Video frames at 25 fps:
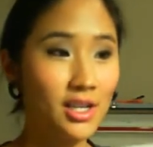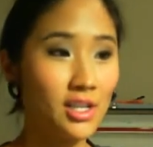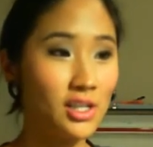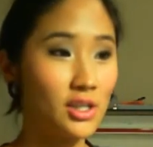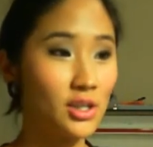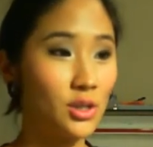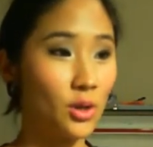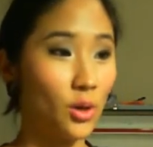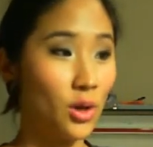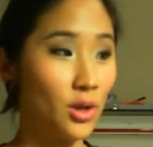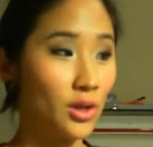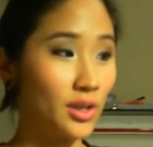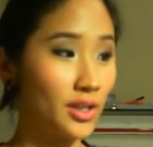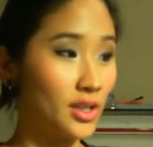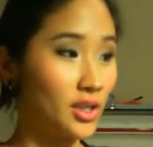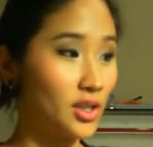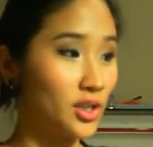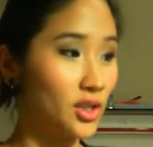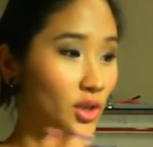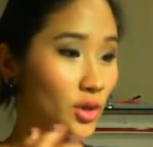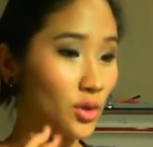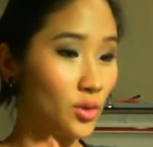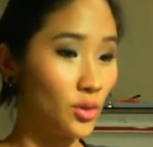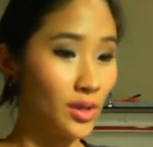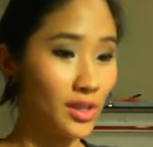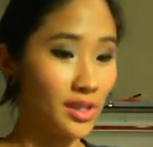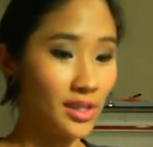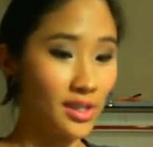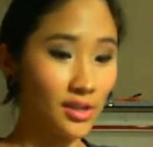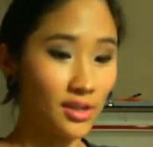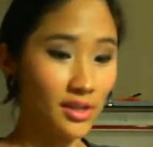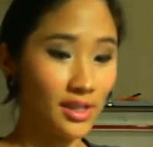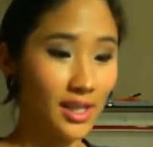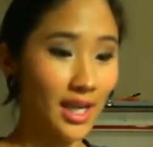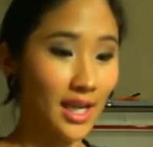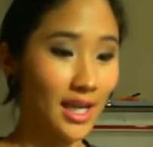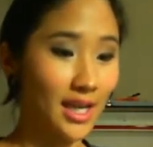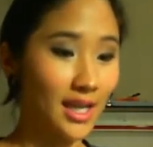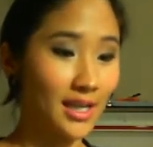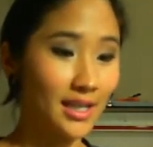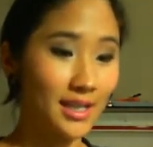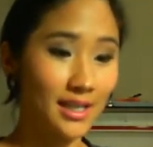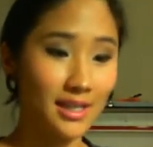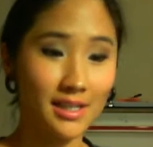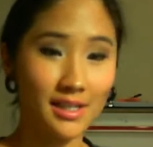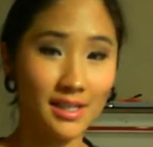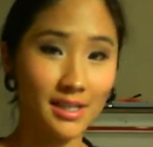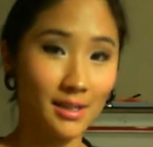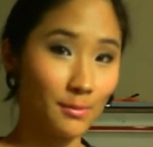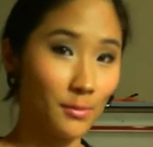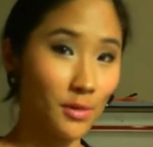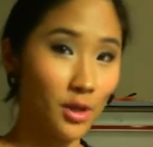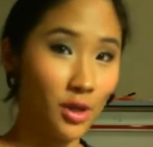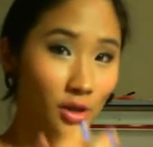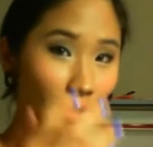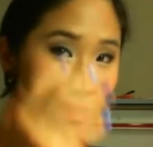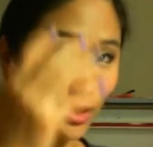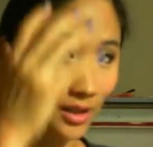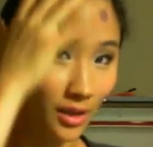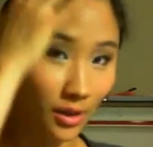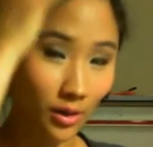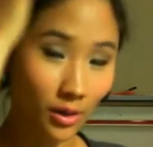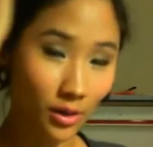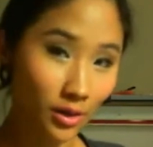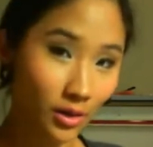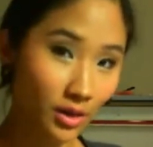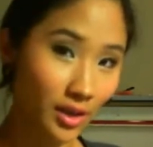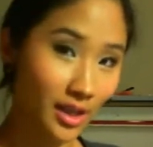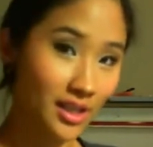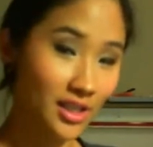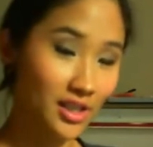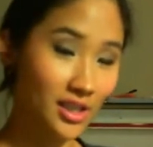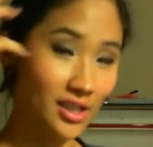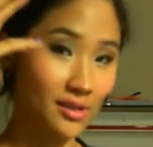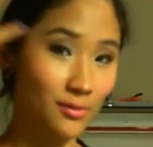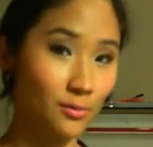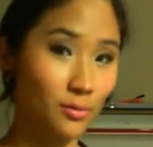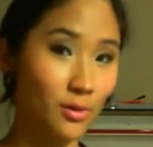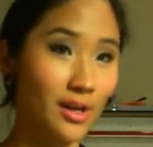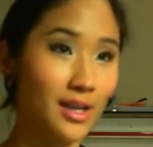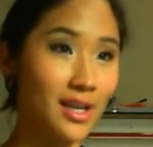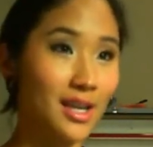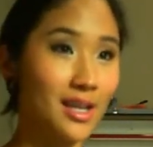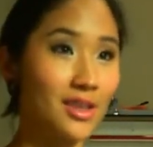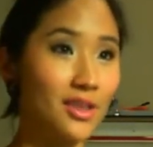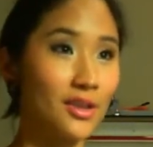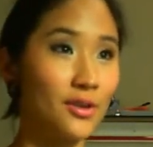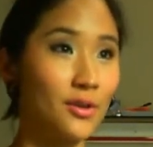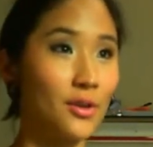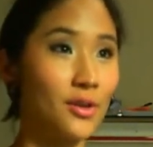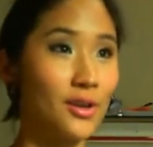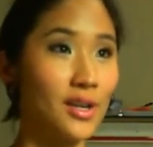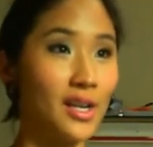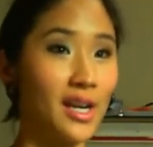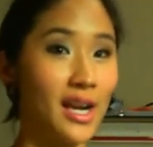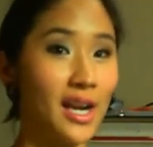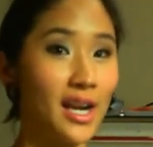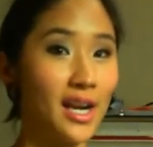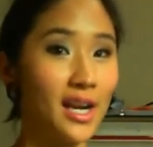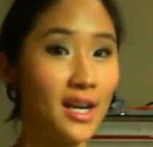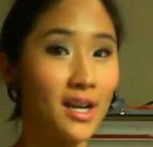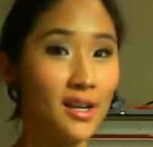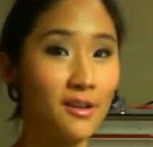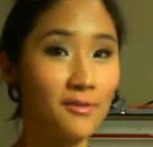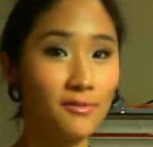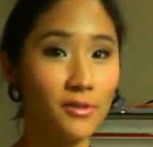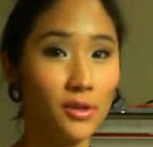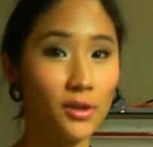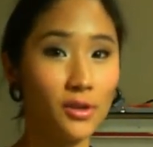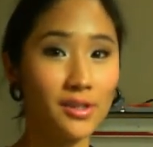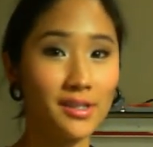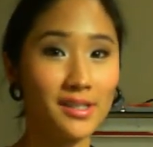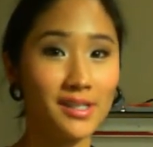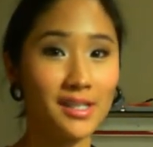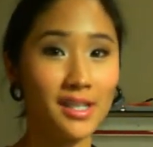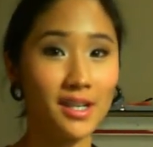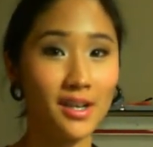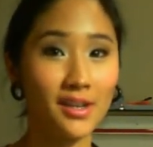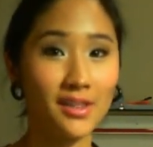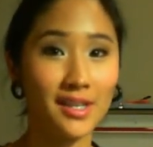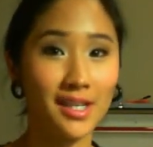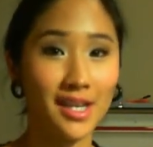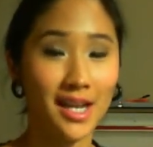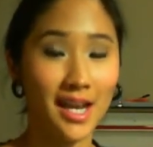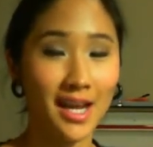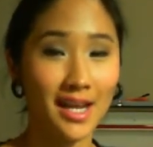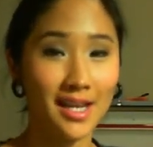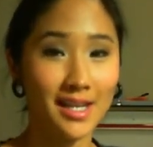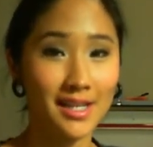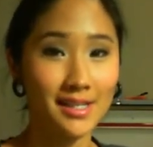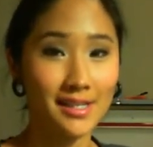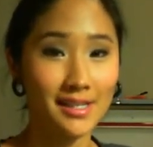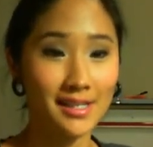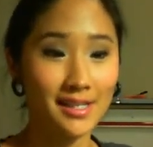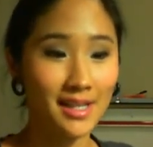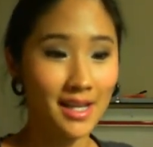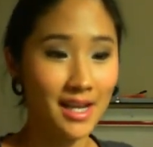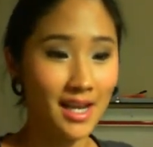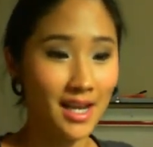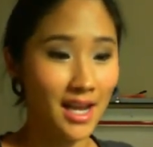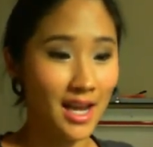So all you do is you take some coconut oil and just run it through your hair, focusing on the ends,